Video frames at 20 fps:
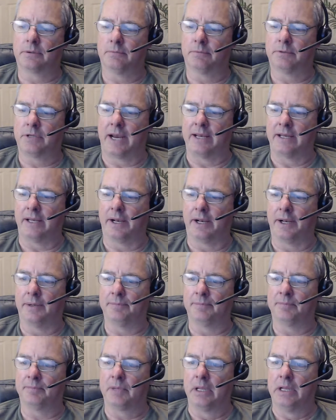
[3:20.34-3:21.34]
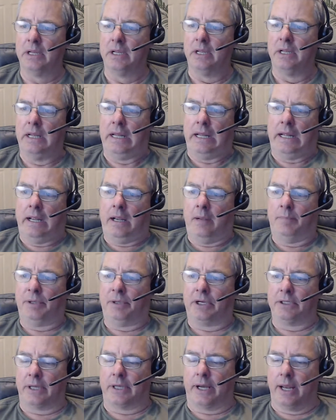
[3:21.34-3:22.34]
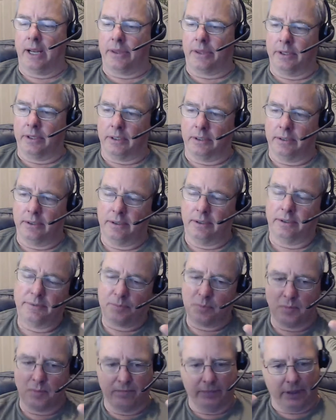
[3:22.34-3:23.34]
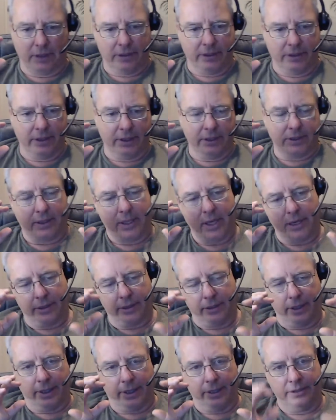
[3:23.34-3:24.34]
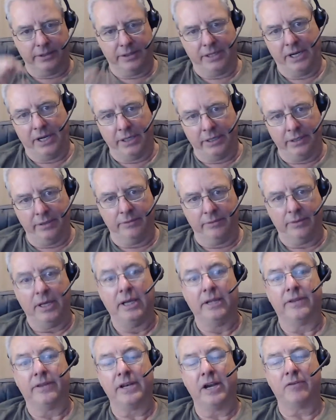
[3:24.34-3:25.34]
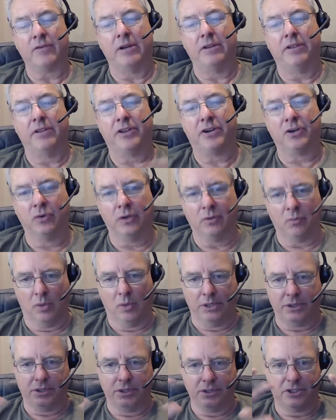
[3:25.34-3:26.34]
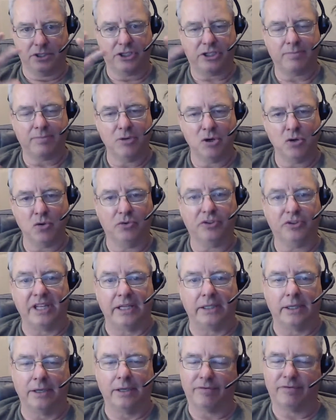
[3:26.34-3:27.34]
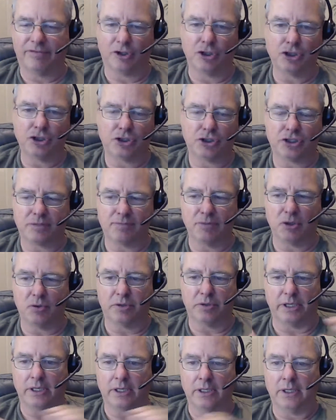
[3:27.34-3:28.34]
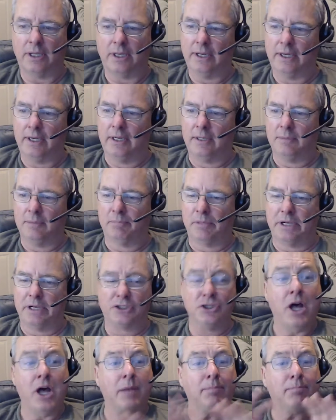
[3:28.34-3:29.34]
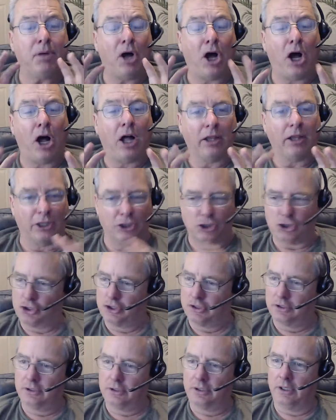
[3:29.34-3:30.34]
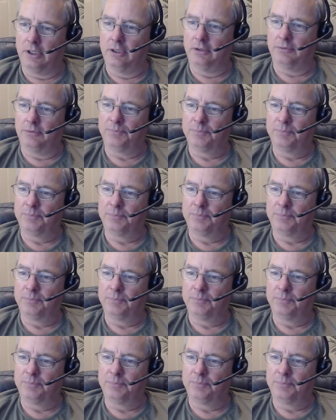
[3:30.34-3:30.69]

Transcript: tighten it up because the thing is I got it done. Then I read through it once and smoothed it at first smoothing, but it's not polished, and